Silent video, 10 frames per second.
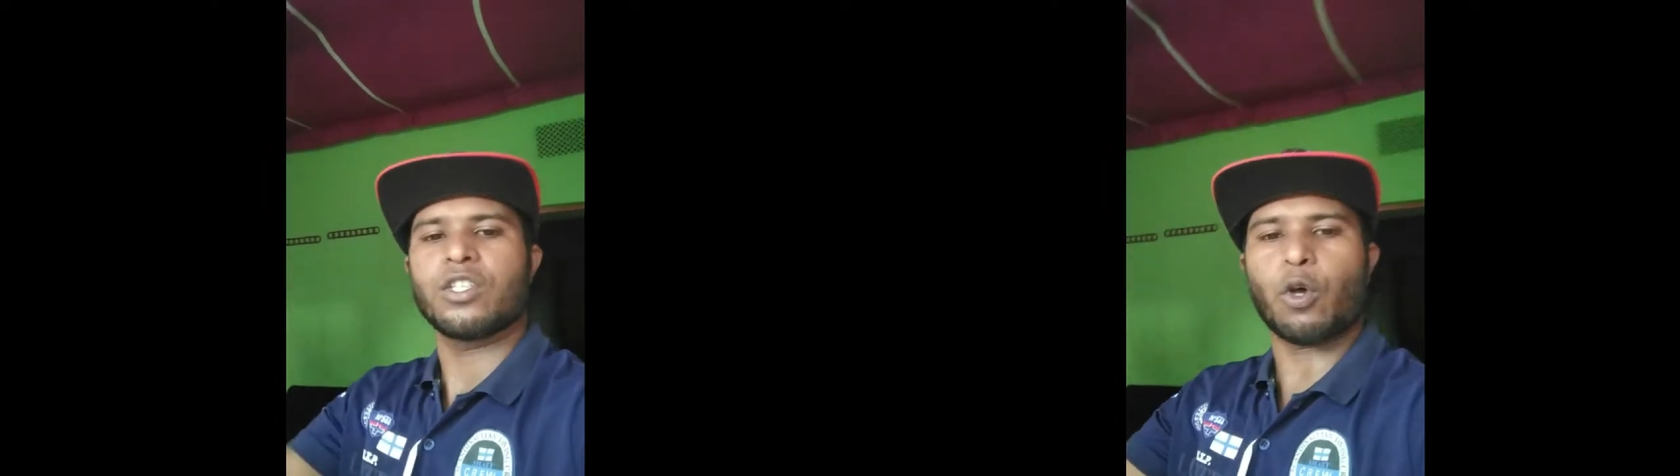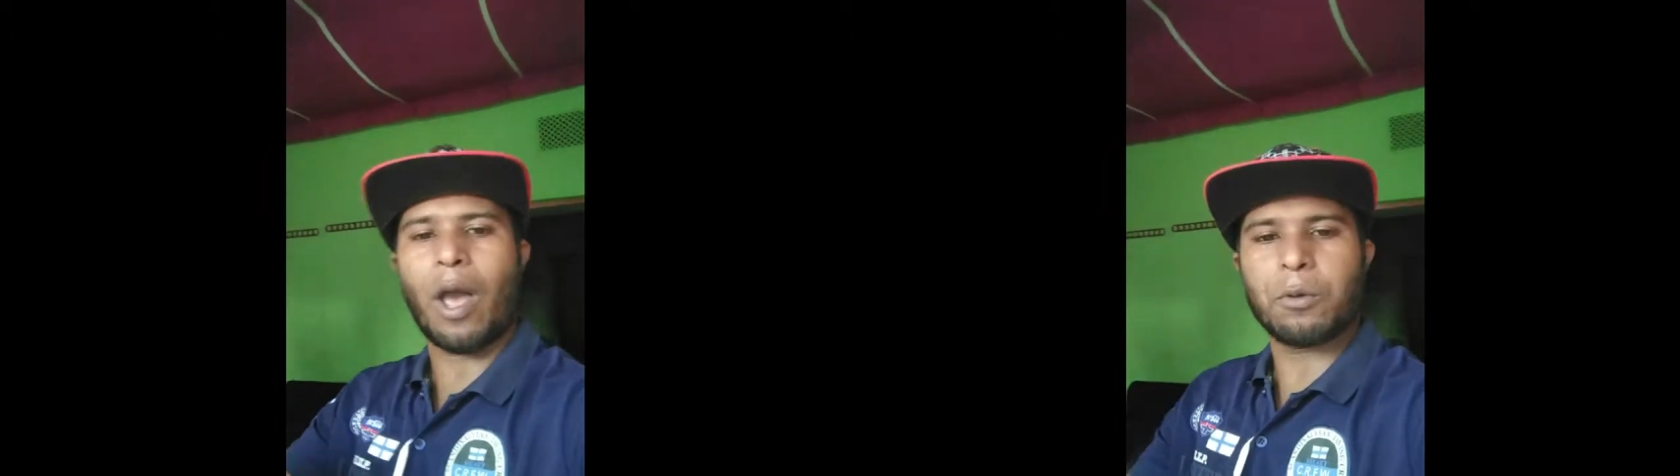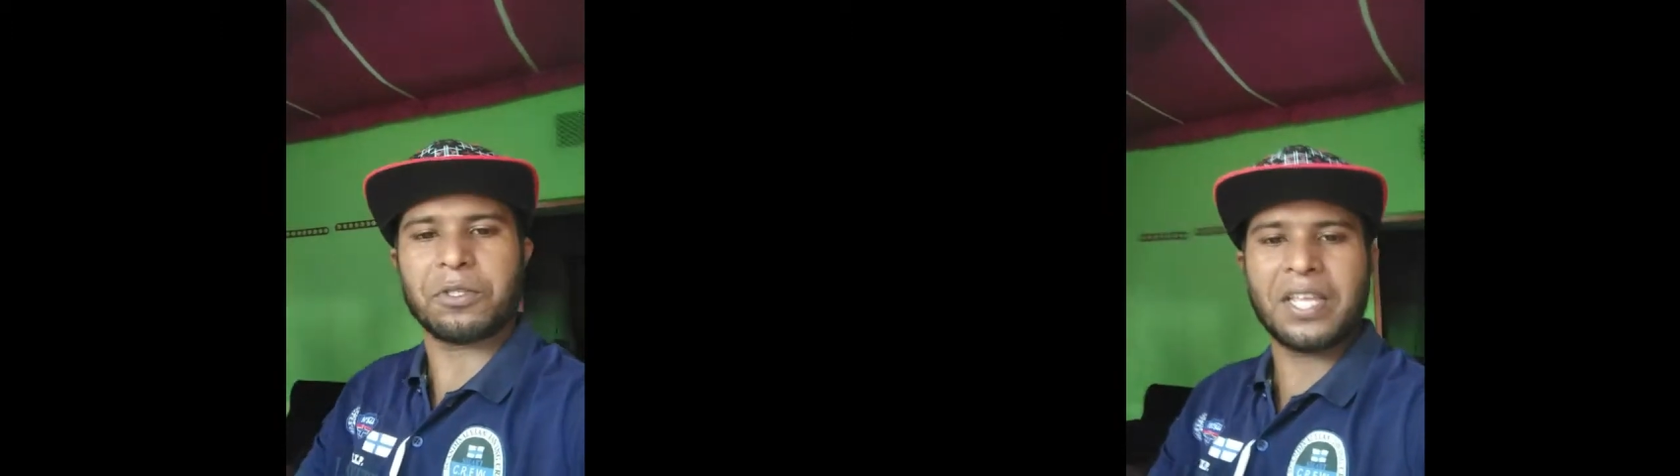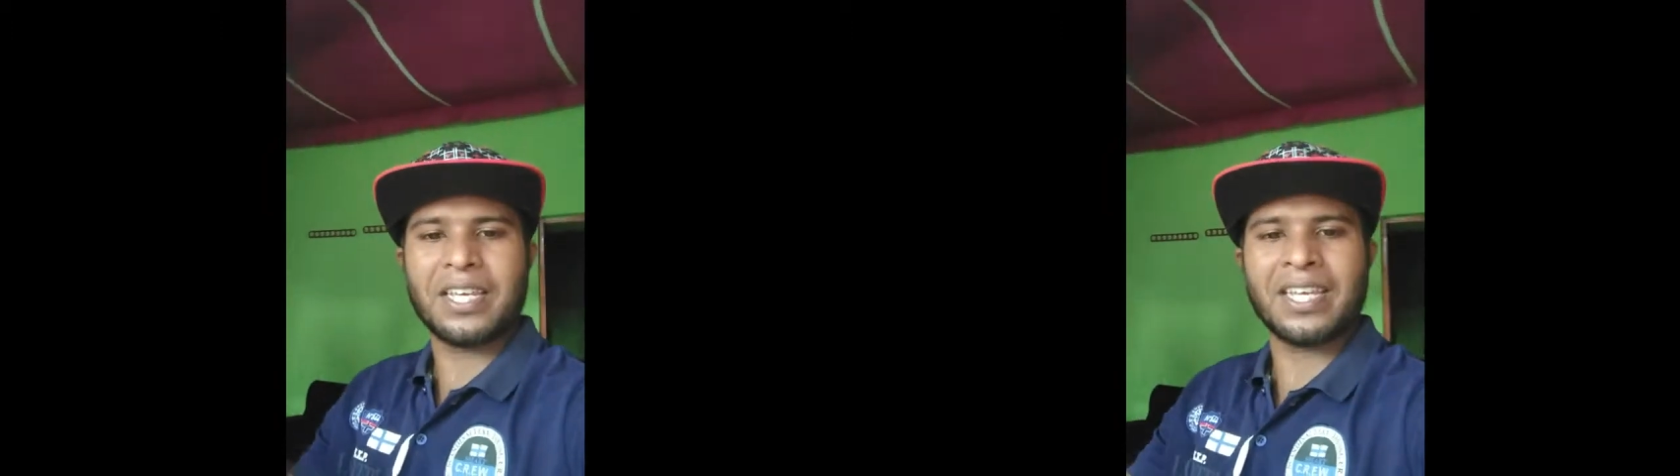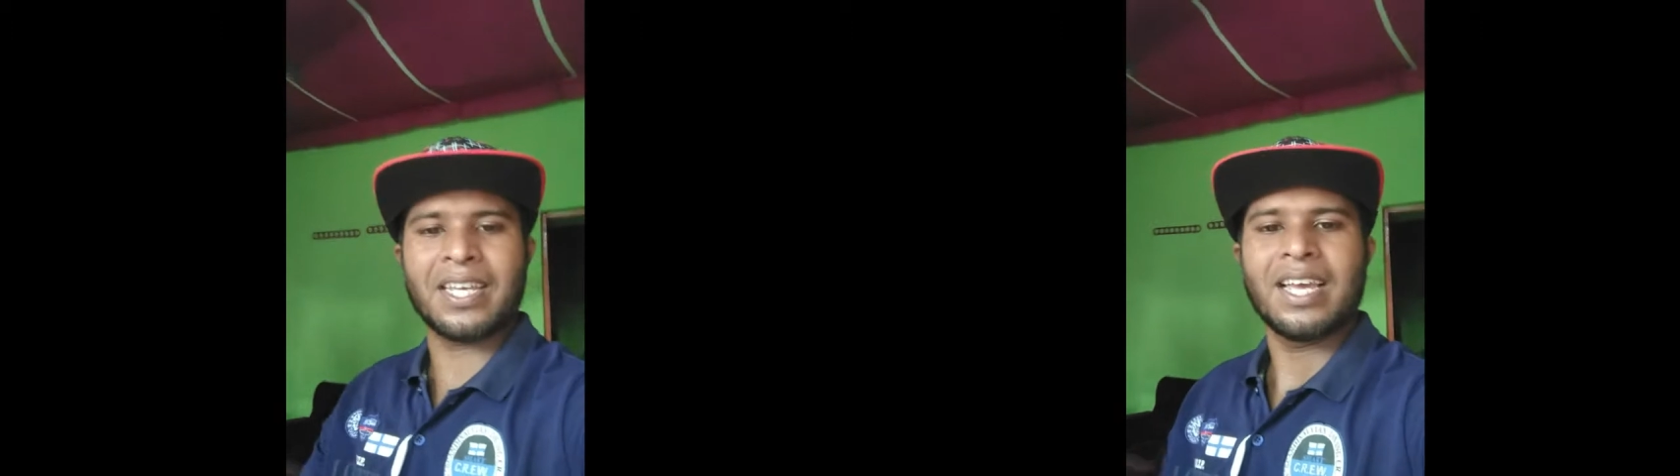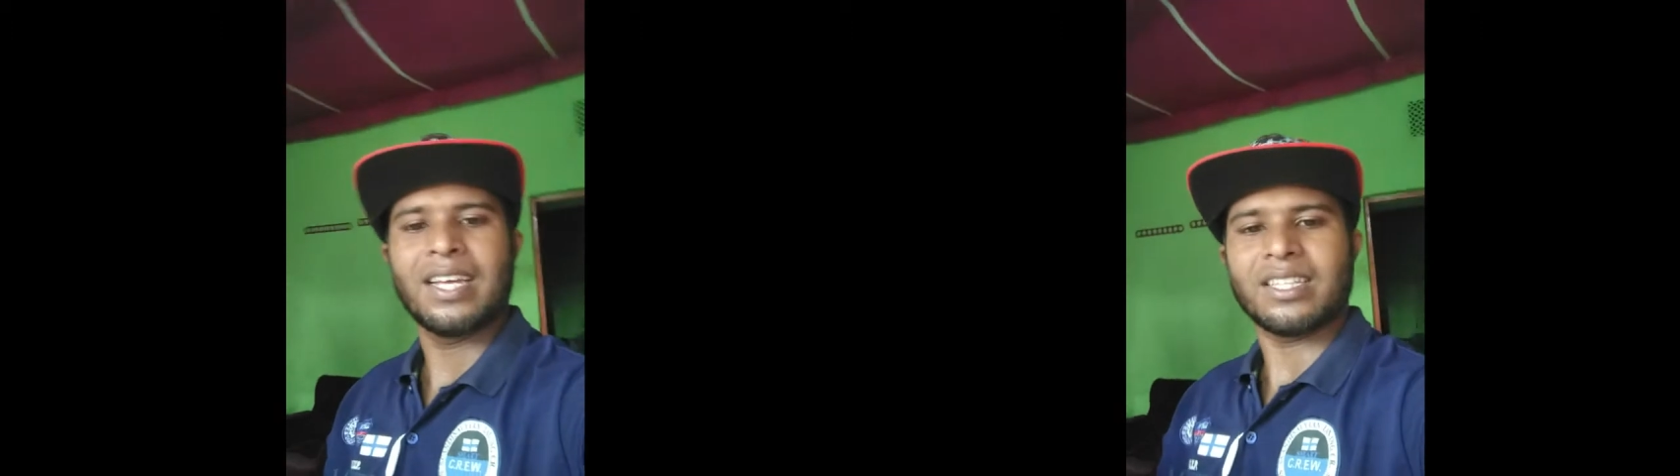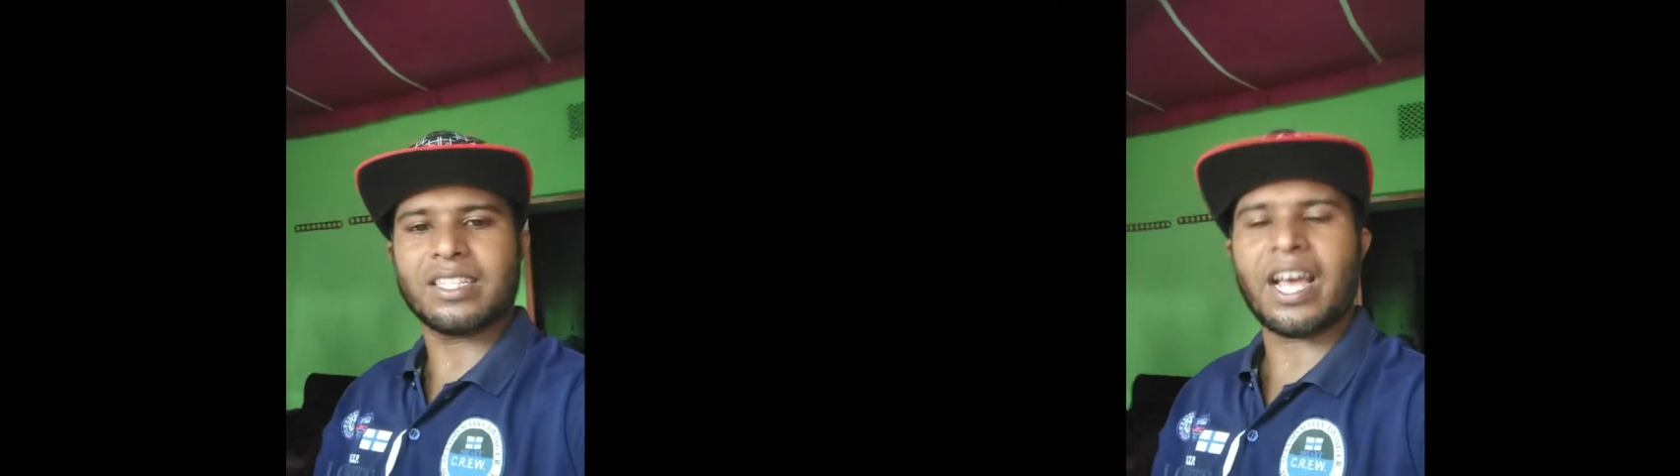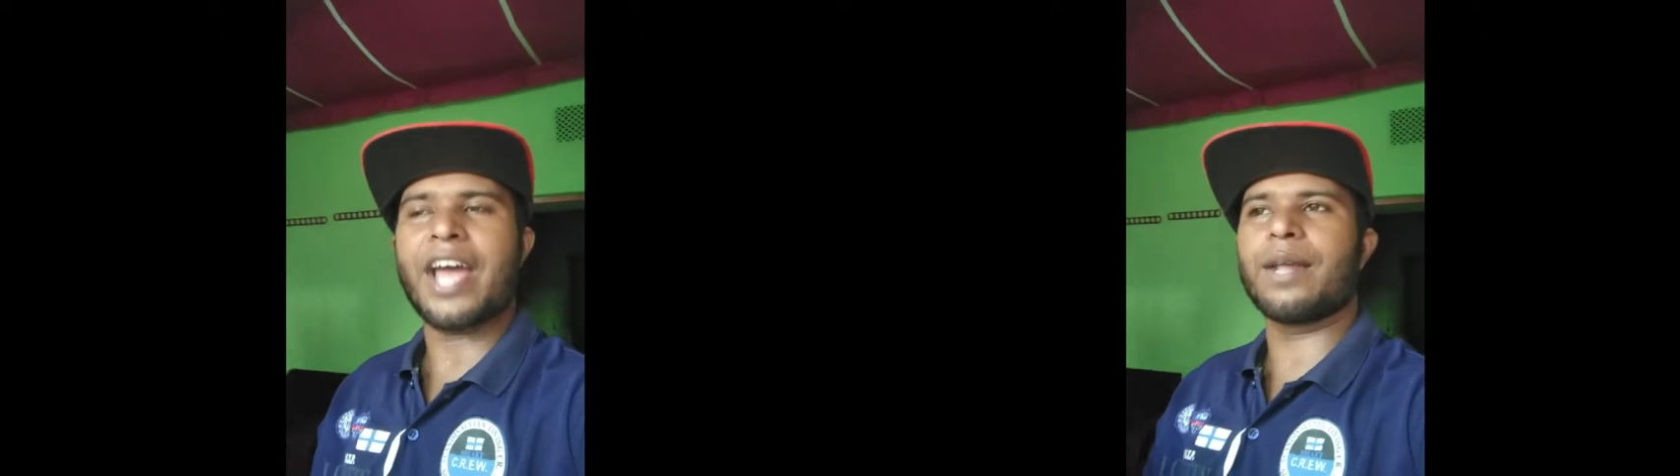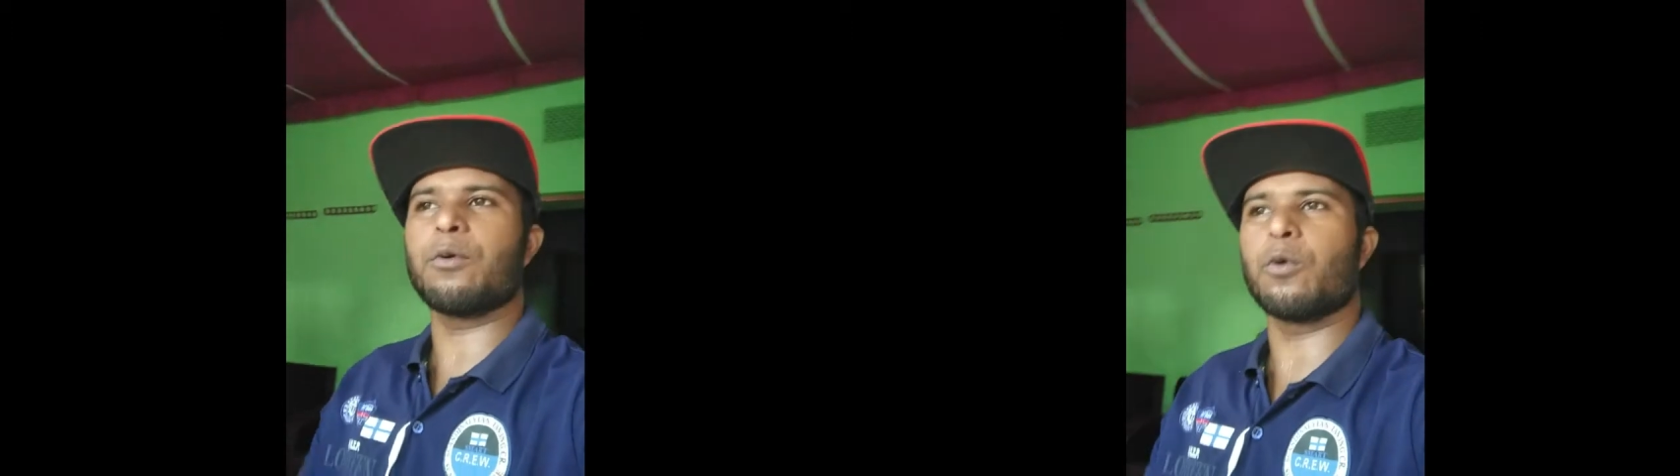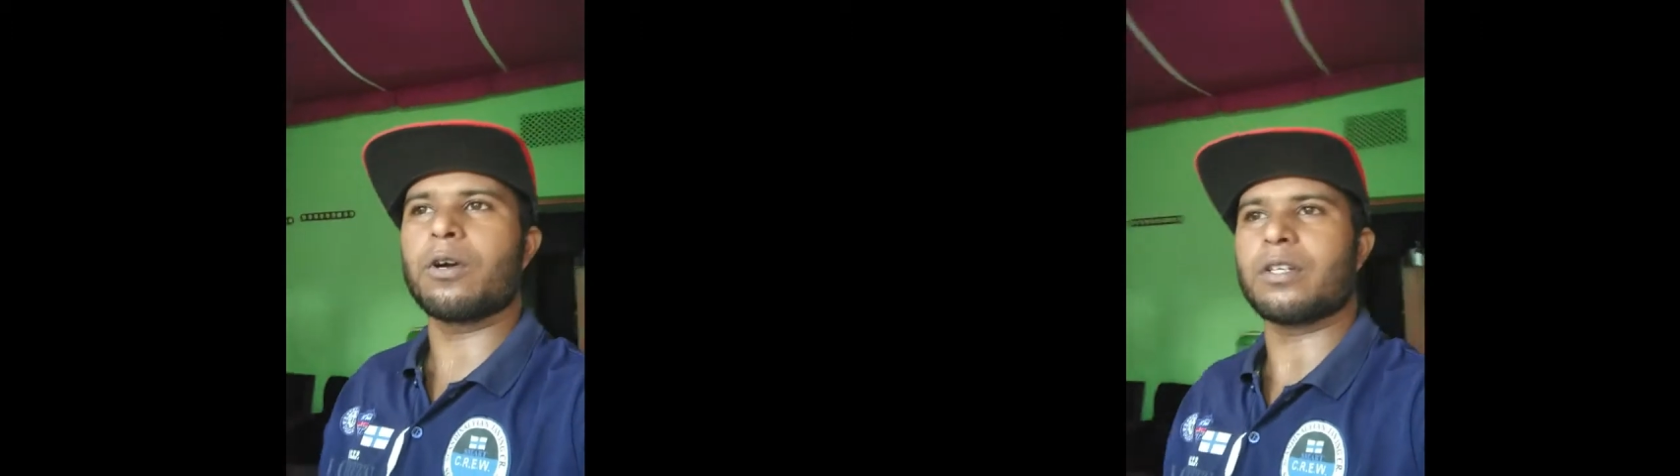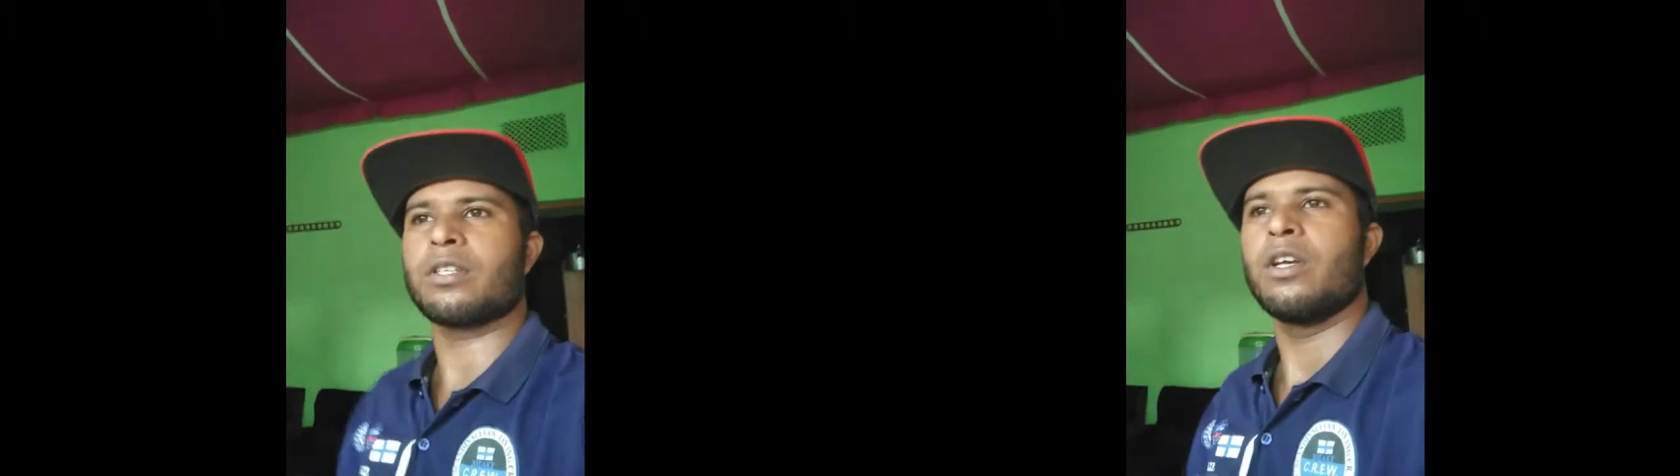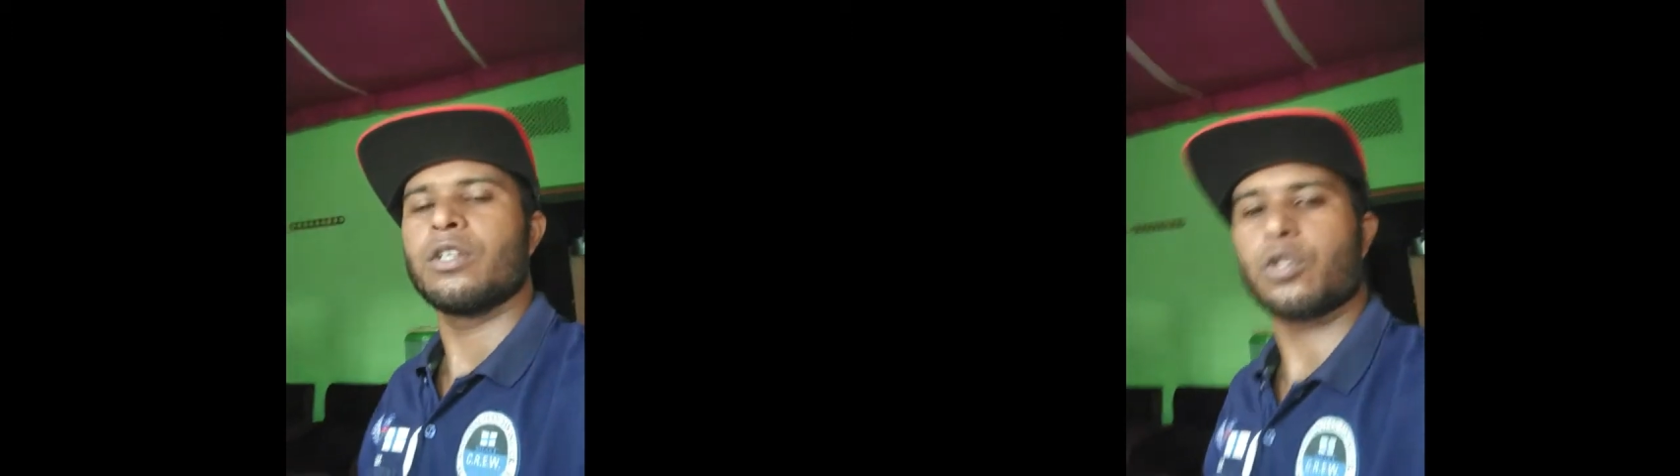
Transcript: So I was thinking this kind of words.